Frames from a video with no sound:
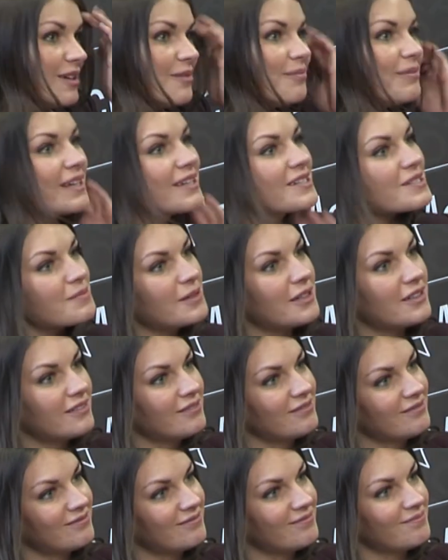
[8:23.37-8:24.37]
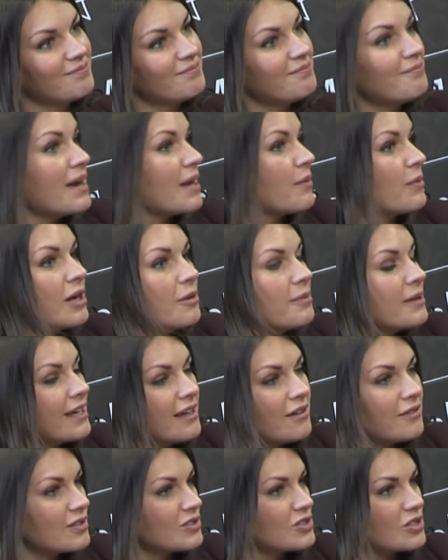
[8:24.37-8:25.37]
because Martin may well be
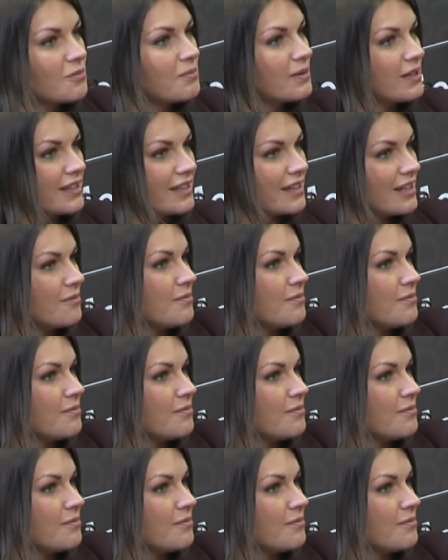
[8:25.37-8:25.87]
out of the job by then.